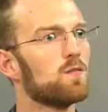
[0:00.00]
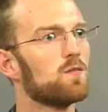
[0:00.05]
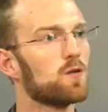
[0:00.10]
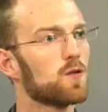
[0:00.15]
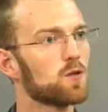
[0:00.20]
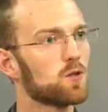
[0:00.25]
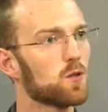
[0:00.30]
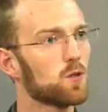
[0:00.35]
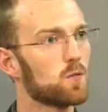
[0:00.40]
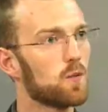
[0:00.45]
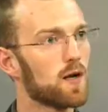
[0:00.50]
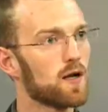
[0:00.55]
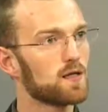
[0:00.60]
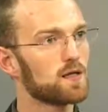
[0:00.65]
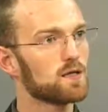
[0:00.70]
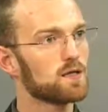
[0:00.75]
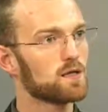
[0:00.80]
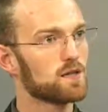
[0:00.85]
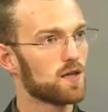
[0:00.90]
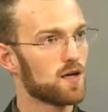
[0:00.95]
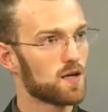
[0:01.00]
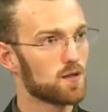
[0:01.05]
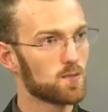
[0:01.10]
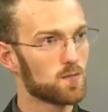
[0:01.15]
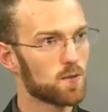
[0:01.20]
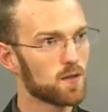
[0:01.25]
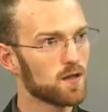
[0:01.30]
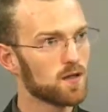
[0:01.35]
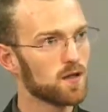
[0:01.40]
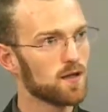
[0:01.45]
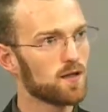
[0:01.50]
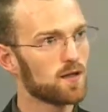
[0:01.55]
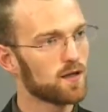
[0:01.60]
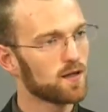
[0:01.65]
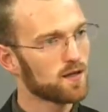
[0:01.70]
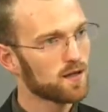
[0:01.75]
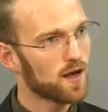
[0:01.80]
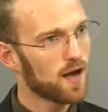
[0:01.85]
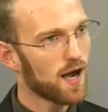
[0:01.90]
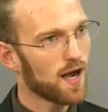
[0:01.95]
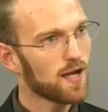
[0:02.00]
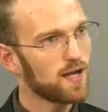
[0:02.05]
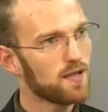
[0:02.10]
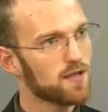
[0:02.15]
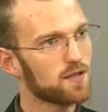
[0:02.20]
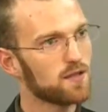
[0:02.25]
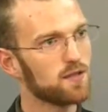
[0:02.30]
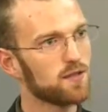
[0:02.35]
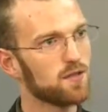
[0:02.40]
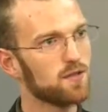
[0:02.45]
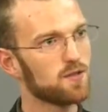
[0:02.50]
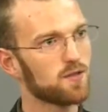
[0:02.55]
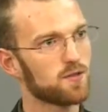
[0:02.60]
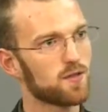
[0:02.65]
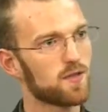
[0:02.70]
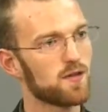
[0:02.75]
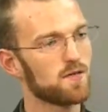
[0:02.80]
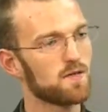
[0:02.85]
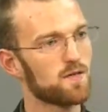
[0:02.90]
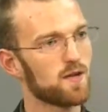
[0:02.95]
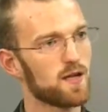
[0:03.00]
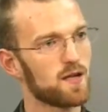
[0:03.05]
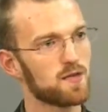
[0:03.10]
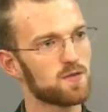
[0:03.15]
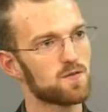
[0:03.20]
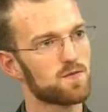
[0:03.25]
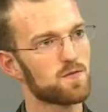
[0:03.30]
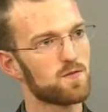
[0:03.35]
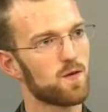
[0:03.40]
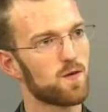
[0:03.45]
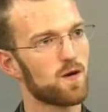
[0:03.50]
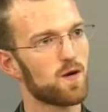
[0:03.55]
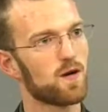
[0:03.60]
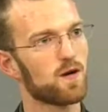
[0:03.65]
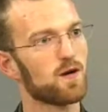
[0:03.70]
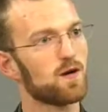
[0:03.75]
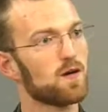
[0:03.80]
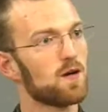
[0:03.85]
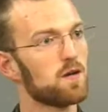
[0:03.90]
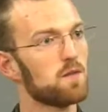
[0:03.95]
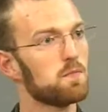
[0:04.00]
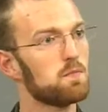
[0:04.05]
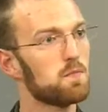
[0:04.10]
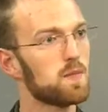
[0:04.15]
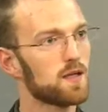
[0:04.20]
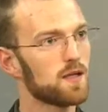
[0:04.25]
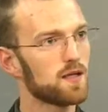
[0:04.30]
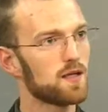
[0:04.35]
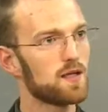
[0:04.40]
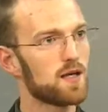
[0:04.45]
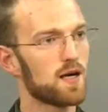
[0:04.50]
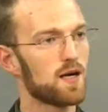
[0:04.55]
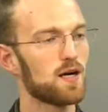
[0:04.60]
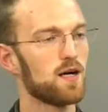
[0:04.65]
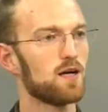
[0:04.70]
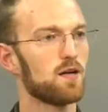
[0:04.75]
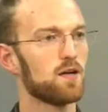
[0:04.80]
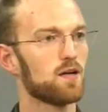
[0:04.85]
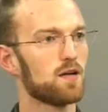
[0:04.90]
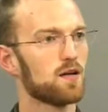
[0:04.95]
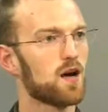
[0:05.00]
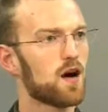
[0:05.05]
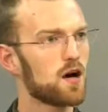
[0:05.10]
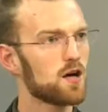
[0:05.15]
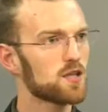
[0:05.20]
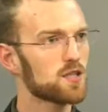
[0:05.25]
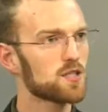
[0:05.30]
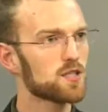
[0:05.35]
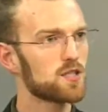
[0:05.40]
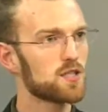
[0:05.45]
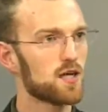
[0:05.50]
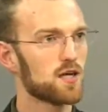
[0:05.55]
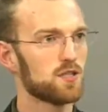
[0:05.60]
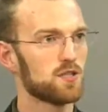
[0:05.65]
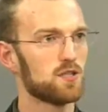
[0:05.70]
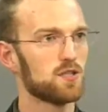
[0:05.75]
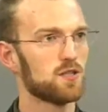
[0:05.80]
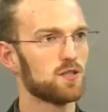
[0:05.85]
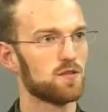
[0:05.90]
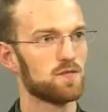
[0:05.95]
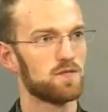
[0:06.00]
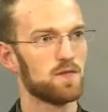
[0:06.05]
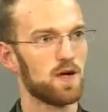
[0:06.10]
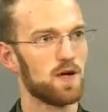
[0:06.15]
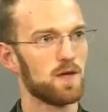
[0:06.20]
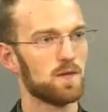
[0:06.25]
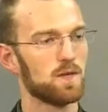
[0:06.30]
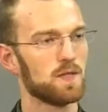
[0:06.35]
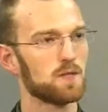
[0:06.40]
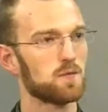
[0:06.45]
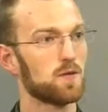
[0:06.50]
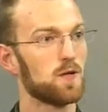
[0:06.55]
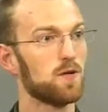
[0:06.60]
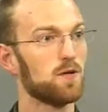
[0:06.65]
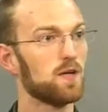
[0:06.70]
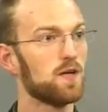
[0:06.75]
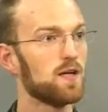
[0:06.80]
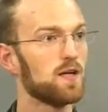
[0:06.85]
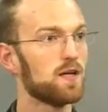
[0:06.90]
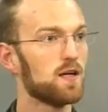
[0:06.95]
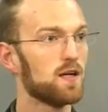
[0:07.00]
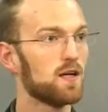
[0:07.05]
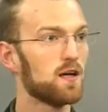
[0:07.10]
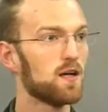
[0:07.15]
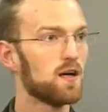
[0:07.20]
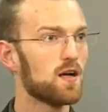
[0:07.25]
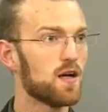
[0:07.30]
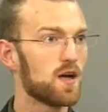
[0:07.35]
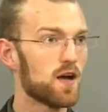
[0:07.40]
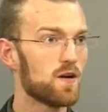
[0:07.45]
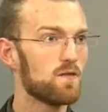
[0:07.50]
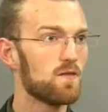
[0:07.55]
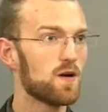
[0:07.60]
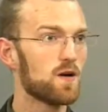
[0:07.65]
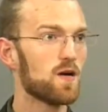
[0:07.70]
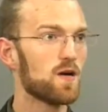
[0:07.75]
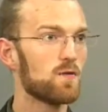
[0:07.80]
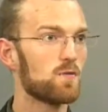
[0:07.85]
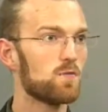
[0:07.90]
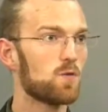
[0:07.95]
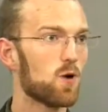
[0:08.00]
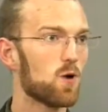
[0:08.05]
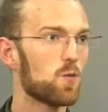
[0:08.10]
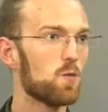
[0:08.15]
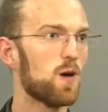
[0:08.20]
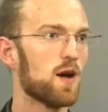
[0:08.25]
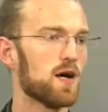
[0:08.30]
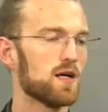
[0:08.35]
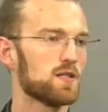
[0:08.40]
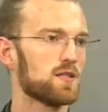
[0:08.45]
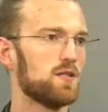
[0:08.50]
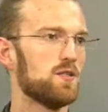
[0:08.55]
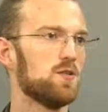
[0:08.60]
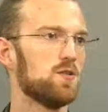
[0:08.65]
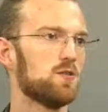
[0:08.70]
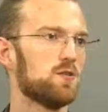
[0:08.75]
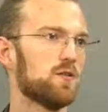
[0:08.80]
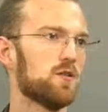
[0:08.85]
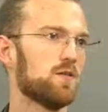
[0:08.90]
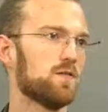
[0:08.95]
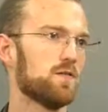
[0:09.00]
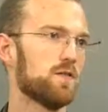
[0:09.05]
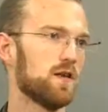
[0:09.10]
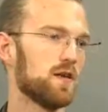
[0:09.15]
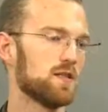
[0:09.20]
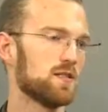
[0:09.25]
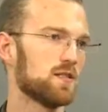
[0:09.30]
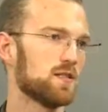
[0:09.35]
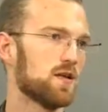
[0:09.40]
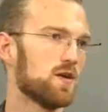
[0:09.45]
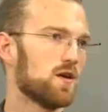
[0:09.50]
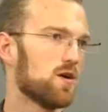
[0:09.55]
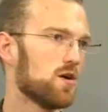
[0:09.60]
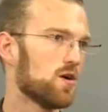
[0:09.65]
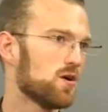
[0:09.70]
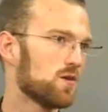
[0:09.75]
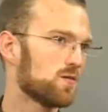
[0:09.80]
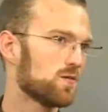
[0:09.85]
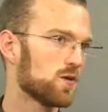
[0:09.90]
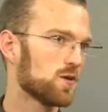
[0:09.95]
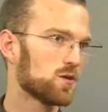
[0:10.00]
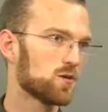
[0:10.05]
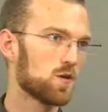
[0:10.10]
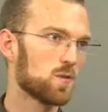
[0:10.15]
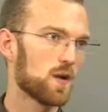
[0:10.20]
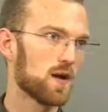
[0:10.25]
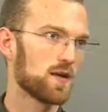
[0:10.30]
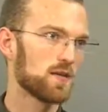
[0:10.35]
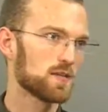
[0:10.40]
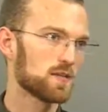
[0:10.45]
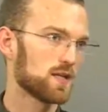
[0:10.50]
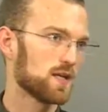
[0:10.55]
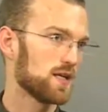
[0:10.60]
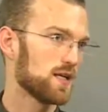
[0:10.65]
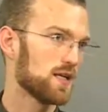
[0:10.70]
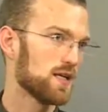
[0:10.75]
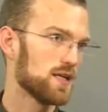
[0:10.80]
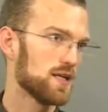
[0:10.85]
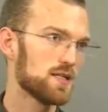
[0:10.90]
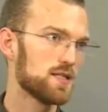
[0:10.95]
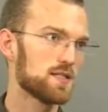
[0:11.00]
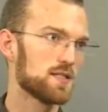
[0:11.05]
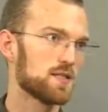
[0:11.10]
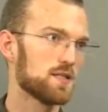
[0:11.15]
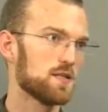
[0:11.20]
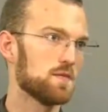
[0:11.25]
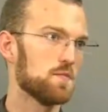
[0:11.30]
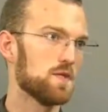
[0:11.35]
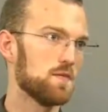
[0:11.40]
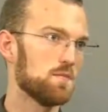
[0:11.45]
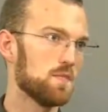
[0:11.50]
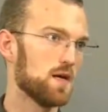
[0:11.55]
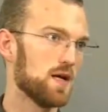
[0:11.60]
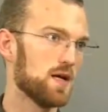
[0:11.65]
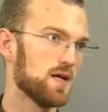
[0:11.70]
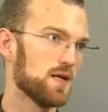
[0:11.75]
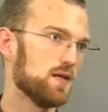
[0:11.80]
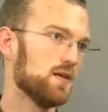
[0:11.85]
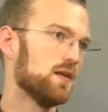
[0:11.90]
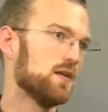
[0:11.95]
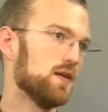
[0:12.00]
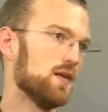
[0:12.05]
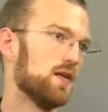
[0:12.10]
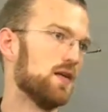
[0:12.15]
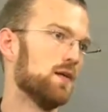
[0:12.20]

Virtual buttons are really an ideal user interface for military or harsh industrial environments where you need a very robust user interface. Virtual buttons can easily be made